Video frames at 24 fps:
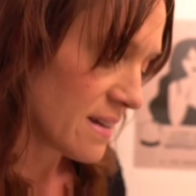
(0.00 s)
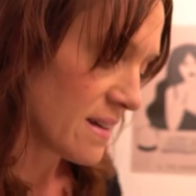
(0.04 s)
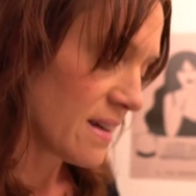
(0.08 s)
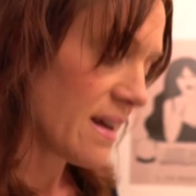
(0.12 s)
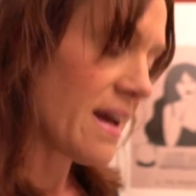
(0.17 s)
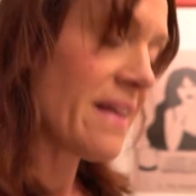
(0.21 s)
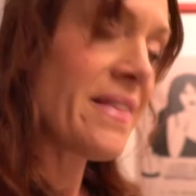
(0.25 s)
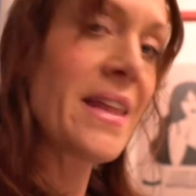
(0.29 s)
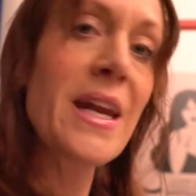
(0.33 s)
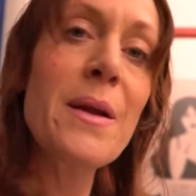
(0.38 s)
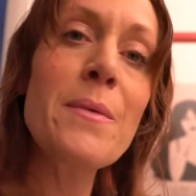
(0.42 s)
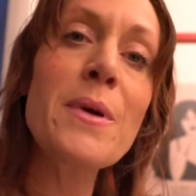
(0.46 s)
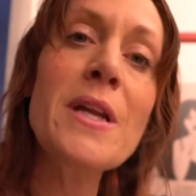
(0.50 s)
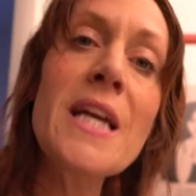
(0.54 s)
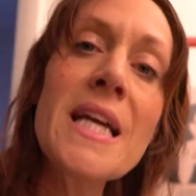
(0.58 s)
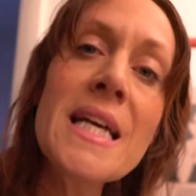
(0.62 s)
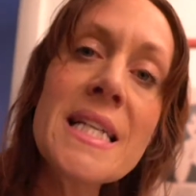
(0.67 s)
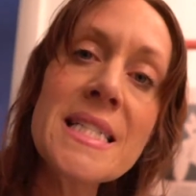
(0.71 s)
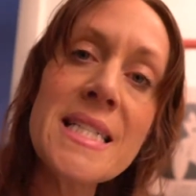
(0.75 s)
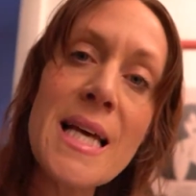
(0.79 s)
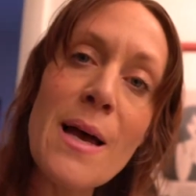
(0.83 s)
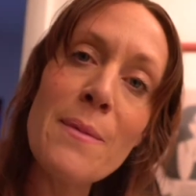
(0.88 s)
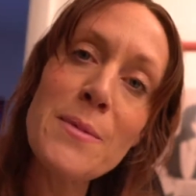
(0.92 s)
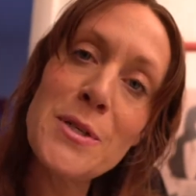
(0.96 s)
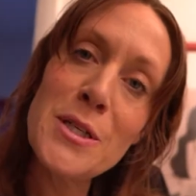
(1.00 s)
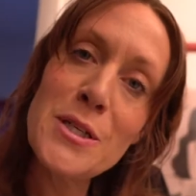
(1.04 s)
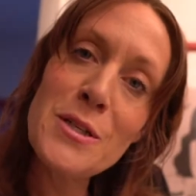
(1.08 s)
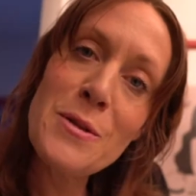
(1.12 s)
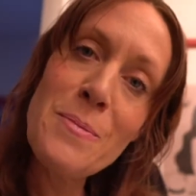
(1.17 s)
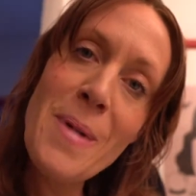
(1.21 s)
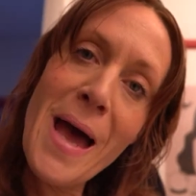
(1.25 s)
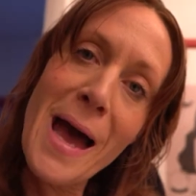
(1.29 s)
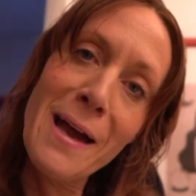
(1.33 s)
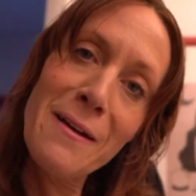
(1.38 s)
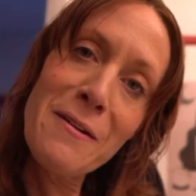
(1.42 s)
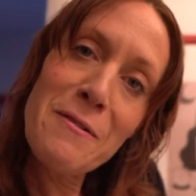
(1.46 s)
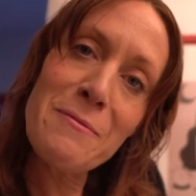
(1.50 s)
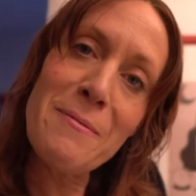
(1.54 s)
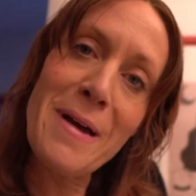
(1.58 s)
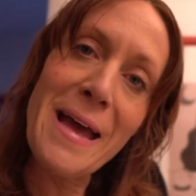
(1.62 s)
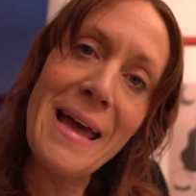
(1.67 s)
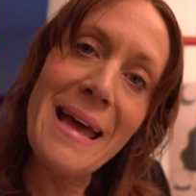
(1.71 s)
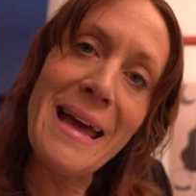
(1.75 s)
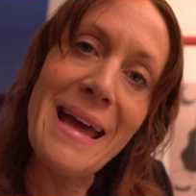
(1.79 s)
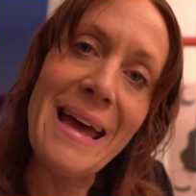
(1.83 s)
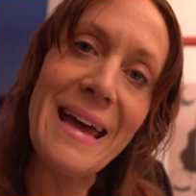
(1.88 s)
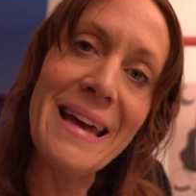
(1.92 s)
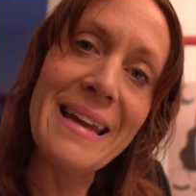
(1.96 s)
and then I'm going to attempt to do the back of my
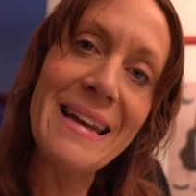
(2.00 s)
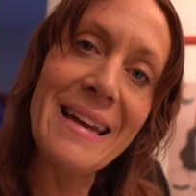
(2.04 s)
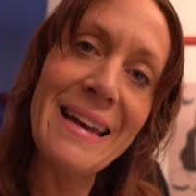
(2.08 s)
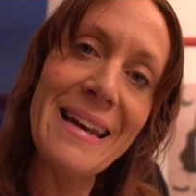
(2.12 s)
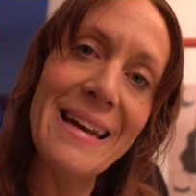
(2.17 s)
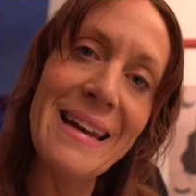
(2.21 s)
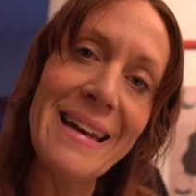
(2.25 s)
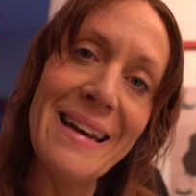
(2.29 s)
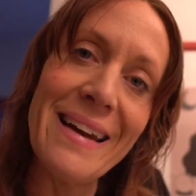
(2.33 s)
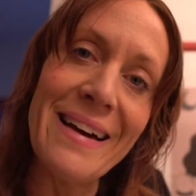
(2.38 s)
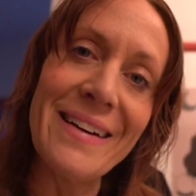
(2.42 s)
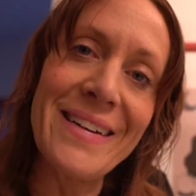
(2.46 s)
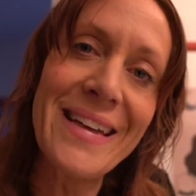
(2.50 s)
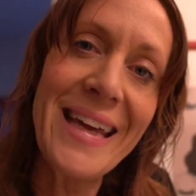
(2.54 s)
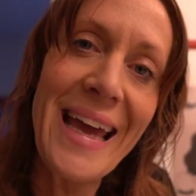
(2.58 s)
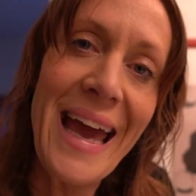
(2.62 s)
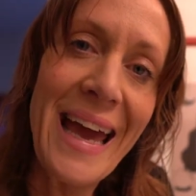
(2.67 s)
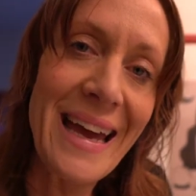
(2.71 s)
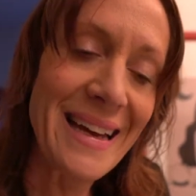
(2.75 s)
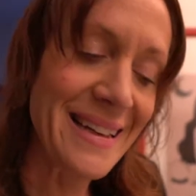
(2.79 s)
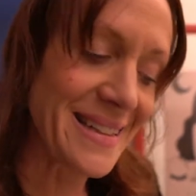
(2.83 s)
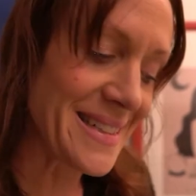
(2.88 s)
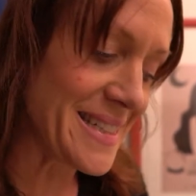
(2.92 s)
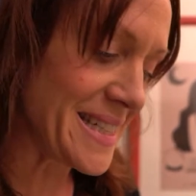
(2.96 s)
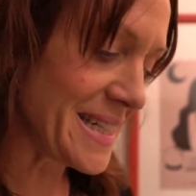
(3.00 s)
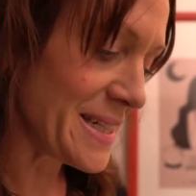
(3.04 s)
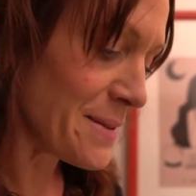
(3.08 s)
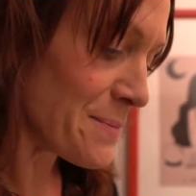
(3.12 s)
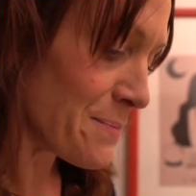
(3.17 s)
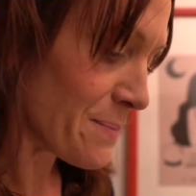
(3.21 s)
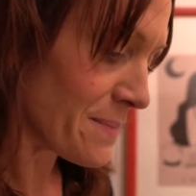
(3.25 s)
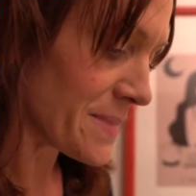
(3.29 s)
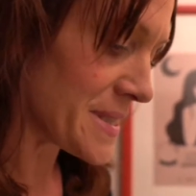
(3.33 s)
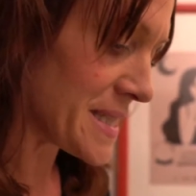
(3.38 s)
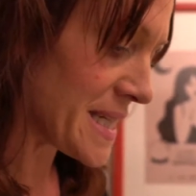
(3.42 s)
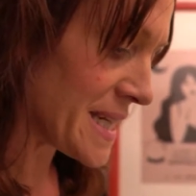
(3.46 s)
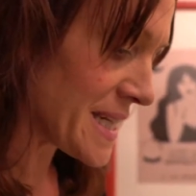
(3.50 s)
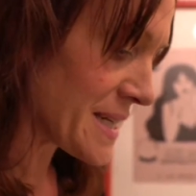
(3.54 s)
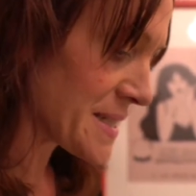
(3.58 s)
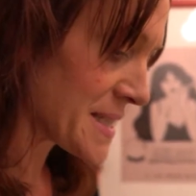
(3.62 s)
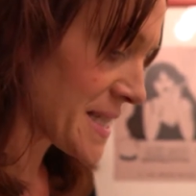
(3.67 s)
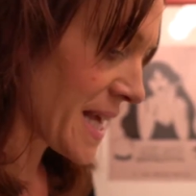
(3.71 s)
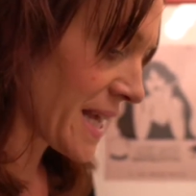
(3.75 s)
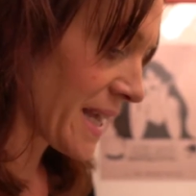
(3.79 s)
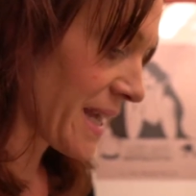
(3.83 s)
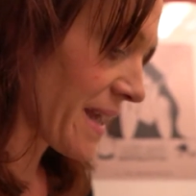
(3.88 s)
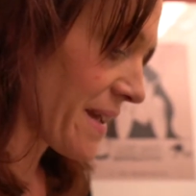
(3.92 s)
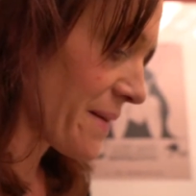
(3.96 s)
head. Okay, see you in a
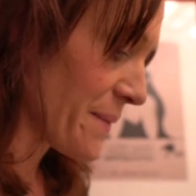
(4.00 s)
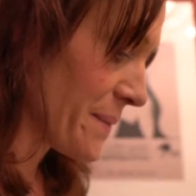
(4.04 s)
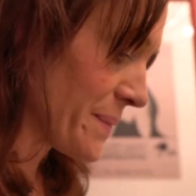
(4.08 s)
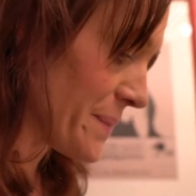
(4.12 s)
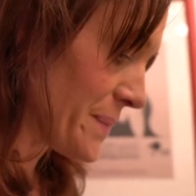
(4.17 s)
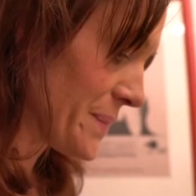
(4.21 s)
second.